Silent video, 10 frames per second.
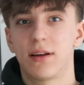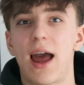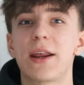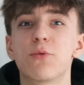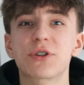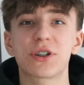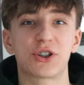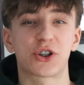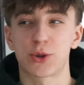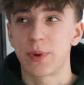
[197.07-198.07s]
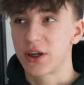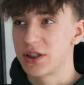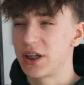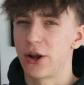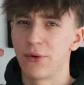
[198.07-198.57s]
And it wasn't just because,
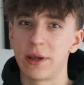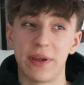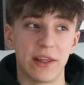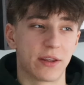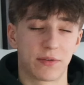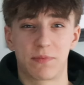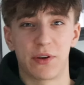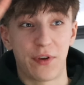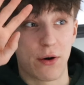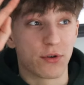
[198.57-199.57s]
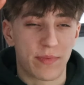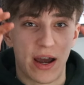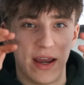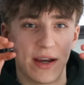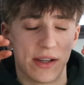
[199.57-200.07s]
you know, he beat the field
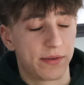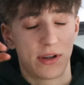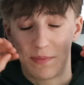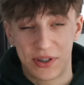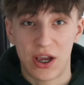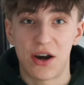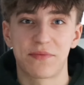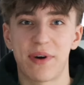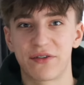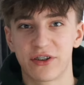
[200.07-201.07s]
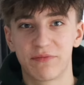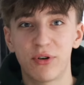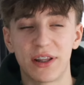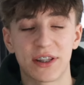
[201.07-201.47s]
by an absurd amount of points.